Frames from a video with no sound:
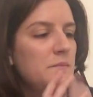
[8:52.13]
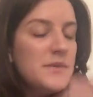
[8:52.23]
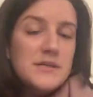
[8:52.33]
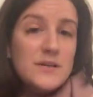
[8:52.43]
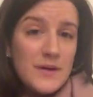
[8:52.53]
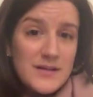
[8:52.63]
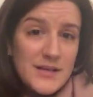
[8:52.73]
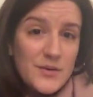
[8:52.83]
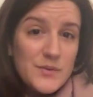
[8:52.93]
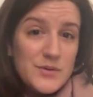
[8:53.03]
Mystic
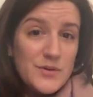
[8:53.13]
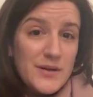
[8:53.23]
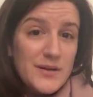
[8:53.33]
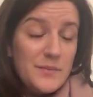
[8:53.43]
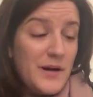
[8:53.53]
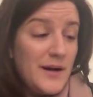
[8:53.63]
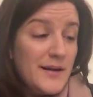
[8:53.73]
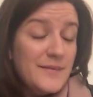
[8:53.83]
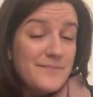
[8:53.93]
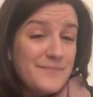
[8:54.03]
rectangle was created
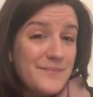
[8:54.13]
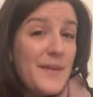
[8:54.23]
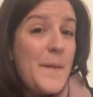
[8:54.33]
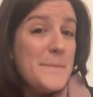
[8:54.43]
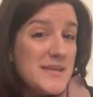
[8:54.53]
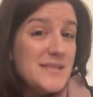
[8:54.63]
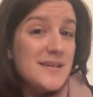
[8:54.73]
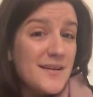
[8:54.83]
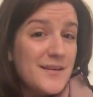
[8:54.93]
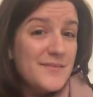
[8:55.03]
by a
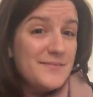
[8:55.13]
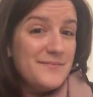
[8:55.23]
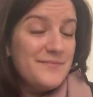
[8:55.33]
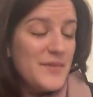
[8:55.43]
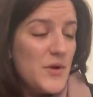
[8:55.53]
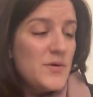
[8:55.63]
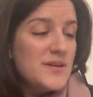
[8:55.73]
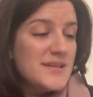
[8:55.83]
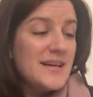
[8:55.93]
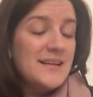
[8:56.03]
mystic known
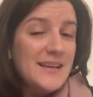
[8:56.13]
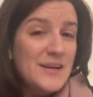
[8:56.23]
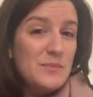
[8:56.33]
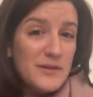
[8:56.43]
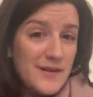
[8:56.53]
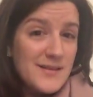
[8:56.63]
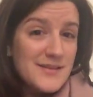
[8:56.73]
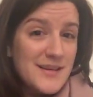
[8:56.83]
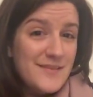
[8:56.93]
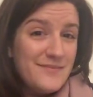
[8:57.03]
as Helena
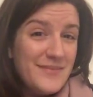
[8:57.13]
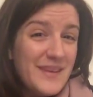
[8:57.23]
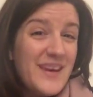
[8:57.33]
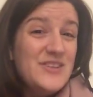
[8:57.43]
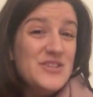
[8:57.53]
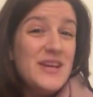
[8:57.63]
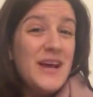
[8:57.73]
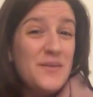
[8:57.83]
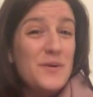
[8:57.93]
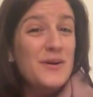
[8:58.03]
Blavatsky, and she
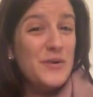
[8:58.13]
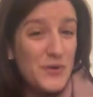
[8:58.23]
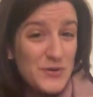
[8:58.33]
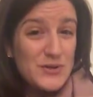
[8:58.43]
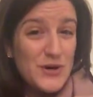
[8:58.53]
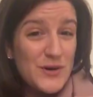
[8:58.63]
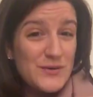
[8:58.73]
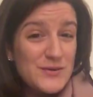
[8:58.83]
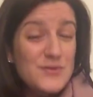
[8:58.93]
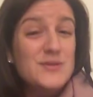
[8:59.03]
had one in her
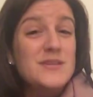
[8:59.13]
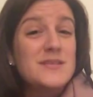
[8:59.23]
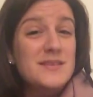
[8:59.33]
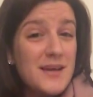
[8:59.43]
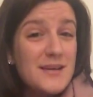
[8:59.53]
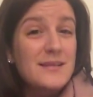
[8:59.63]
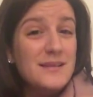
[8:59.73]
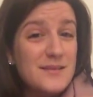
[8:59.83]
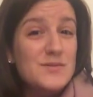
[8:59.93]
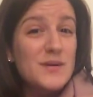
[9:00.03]
chart, so she decided
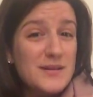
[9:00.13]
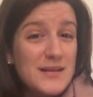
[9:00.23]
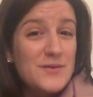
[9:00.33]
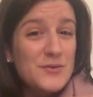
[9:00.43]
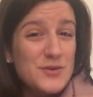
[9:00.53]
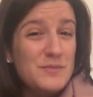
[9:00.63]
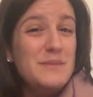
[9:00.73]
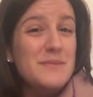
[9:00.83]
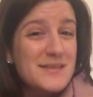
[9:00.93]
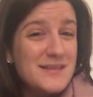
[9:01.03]
that this rectangle should be
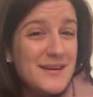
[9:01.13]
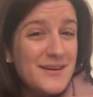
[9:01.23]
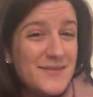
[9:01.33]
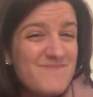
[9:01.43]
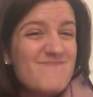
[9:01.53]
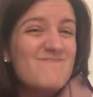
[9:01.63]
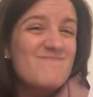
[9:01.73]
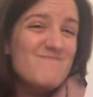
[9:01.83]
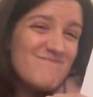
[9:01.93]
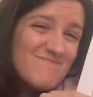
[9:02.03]
mystic.
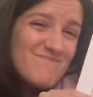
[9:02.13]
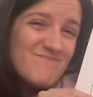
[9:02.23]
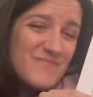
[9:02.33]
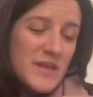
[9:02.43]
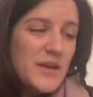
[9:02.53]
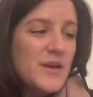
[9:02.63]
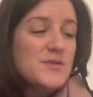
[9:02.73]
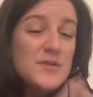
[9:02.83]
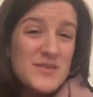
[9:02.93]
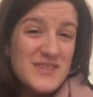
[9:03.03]

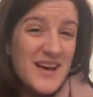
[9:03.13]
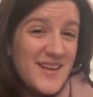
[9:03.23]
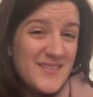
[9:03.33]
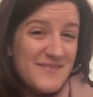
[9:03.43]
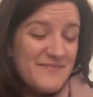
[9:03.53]
So there's that.